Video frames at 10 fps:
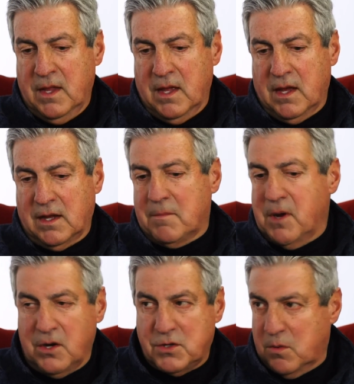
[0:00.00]
I got
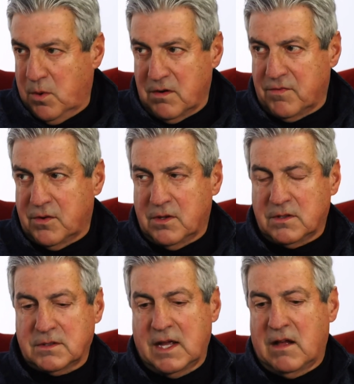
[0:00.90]
married to a wonderful
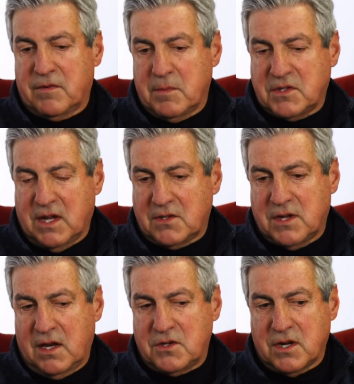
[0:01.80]
gal from the south
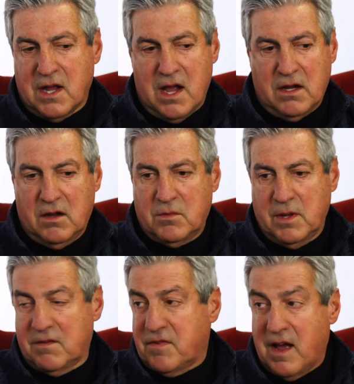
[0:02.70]
side of Chicago. We
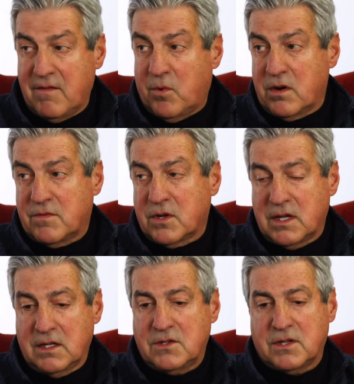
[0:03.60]
had 5 wonderful
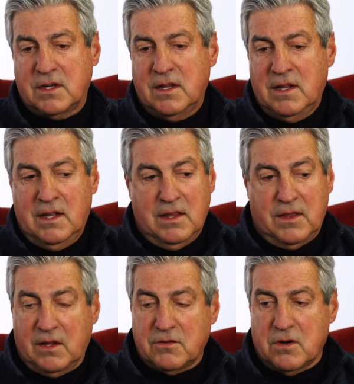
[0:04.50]
kids, and
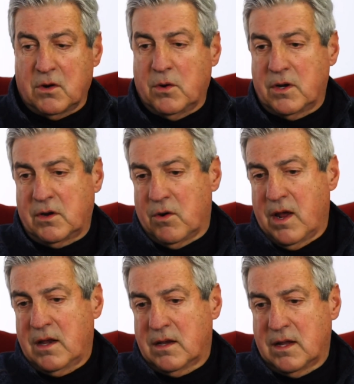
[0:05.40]
things were growing
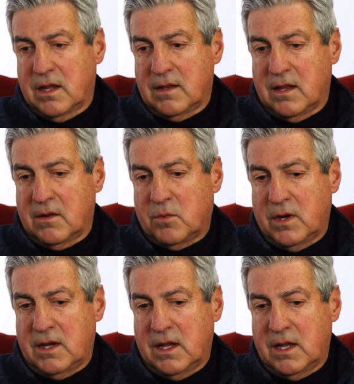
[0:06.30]
great. And then
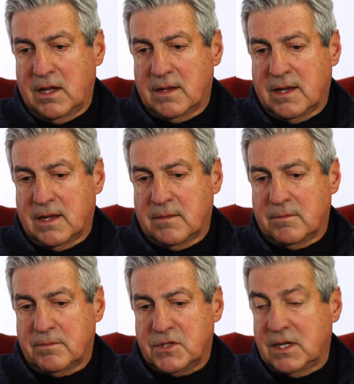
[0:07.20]
one day
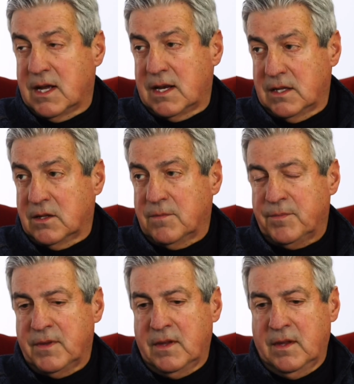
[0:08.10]
she got ill,
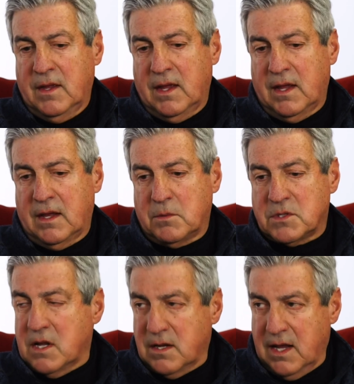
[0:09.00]
and it was
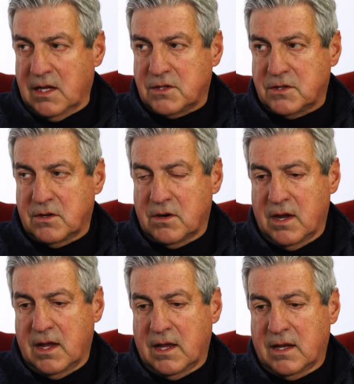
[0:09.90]
lung cancer,
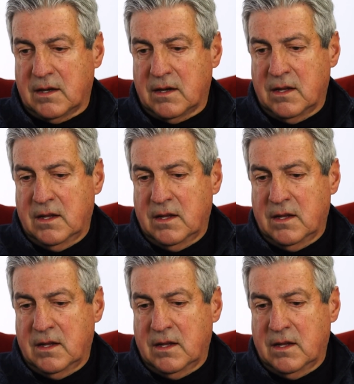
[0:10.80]
and